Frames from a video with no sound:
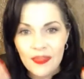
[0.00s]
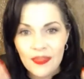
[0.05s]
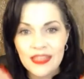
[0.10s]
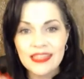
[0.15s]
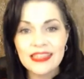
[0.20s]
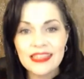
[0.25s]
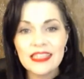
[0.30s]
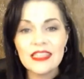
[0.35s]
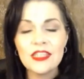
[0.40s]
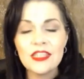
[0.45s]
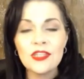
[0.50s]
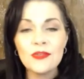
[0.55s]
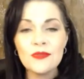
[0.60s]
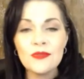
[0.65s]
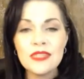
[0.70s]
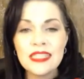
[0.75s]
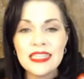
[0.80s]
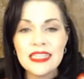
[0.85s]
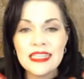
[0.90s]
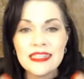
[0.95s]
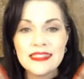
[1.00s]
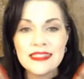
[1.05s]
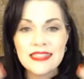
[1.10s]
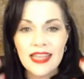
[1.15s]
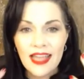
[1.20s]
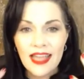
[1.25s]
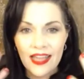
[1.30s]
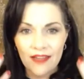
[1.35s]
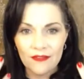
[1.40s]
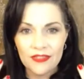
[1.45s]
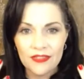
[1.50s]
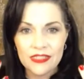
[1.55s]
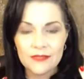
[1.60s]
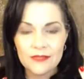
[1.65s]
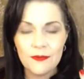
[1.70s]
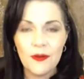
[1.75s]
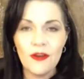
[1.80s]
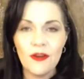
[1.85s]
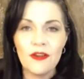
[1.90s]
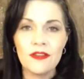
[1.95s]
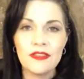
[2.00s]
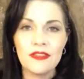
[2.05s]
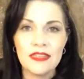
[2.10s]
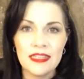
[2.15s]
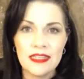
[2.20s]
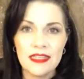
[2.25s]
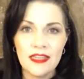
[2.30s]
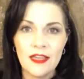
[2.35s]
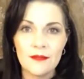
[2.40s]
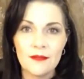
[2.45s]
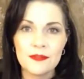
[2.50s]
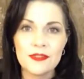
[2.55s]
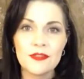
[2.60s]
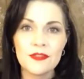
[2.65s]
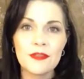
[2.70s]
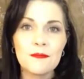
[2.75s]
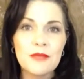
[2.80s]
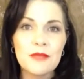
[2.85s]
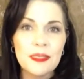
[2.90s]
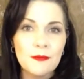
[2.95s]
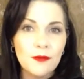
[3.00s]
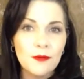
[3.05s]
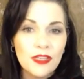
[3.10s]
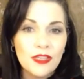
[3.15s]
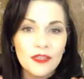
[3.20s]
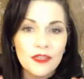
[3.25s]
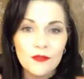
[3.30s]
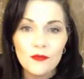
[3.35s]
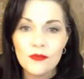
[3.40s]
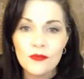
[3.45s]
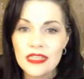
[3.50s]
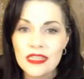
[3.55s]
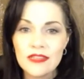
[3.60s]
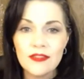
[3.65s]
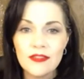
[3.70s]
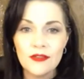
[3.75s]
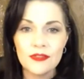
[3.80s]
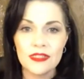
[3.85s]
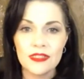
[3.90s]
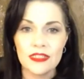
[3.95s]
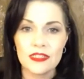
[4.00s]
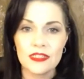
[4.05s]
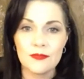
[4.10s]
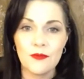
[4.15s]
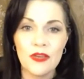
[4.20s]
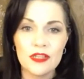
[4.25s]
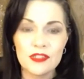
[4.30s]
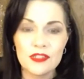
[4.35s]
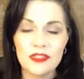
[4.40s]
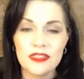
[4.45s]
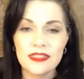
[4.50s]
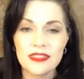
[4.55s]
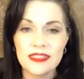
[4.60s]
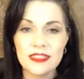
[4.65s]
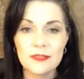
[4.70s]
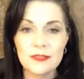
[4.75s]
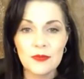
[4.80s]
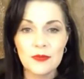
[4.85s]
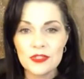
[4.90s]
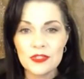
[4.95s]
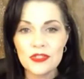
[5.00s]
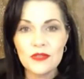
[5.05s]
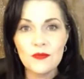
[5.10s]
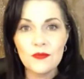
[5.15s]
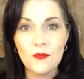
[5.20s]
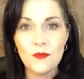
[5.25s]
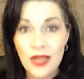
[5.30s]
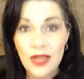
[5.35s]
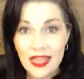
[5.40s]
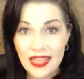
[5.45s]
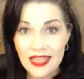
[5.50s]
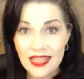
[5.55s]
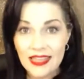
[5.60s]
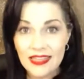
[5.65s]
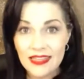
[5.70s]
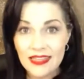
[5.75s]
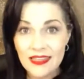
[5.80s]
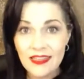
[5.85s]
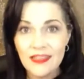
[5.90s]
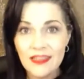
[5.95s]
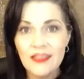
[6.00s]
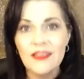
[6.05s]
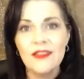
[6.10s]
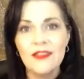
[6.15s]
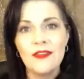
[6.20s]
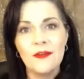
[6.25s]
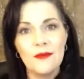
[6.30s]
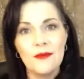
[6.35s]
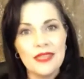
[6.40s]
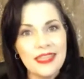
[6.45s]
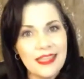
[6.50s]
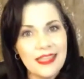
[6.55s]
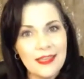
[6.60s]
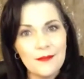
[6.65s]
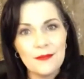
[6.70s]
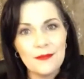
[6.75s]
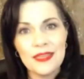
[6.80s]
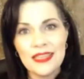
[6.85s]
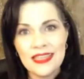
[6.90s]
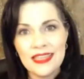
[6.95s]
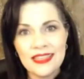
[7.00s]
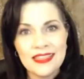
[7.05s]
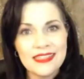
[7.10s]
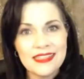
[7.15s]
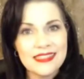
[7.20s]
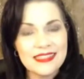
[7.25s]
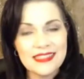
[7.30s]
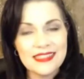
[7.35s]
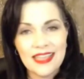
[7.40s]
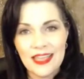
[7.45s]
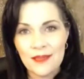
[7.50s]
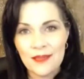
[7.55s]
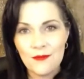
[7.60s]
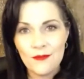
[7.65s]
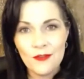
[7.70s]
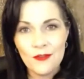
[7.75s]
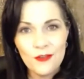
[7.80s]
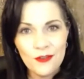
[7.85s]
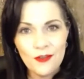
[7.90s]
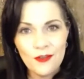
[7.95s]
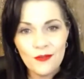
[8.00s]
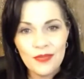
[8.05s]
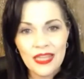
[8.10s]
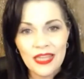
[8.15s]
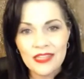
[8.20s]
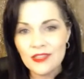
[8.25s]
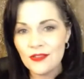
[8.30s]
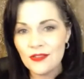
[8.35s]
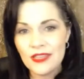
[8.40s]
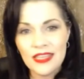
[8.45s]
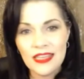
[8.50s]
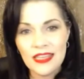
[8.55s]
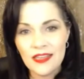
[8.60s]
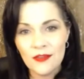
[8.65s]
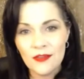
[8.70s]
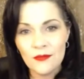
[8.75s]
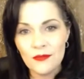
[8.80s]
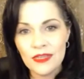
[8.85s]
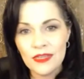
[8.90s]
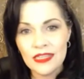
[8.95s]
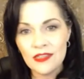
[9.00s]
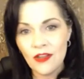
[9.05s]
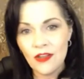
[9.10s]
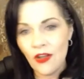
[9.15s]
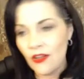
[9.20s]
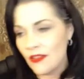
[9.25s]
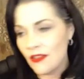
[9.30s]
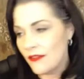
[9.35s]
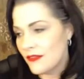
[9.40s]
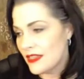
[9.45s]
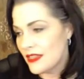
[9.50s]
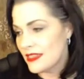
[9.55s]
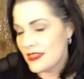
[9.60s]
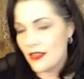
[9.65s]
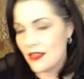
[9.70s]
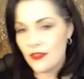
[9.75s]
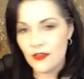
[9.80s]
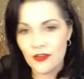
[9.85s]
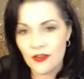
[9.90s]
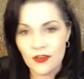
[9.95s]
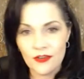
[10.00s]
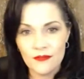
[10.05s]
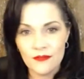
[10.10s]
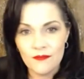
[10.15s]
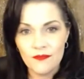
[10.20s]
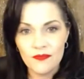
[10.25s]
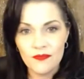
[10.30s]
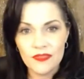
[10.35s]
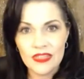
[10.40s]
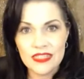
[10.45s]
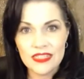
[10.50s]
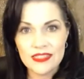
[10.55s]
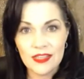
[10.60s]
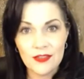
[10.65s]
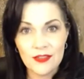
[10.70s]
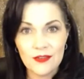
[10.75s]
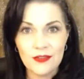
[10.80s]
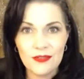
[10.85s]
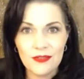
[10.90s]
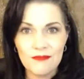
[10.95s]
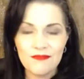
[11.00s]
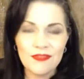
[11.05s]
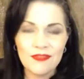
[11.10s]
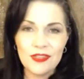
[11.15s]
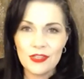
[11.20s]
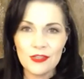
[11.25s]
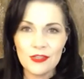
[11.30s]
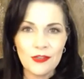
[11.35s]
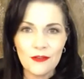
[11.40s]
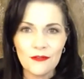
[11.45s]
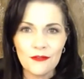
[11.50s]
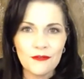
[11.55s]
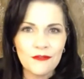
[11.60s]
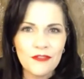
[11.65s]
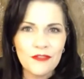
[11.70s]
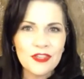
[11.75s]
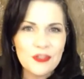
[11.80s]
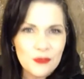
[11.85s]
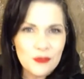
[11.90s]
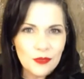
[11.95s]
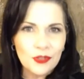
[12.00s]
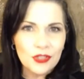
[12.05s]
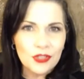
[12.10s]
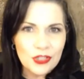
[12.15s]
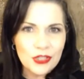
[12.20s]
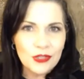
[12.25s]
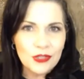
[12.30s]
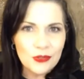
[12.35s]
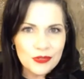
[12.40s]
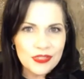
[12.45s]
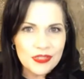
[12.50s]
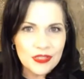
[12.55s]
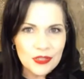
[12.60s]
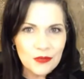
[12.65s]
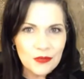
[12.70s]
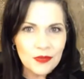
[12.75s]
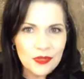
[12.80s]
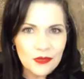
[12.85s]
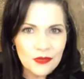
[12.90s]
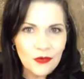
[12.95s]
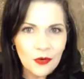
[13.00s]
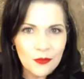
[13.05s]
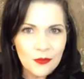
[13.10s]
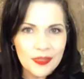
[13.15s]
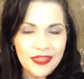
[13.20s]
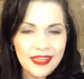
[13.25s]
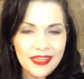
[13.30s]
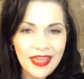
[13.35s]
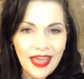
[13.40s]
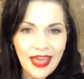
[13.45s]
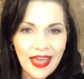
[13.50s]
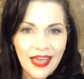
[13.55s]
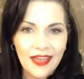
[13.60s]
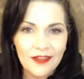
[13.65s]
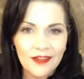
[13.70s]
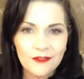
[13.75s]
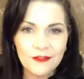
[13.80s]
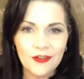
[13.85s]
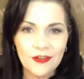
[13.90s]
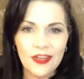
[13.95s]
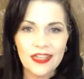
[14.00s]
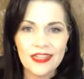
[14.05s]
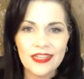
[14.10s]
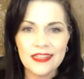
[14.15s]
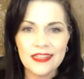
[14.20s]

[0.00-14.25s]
you need to have this part lit up so that people can read those expressions, especially when we can't be in the same room and you can't read all of these other visual cues that you would normally have, right?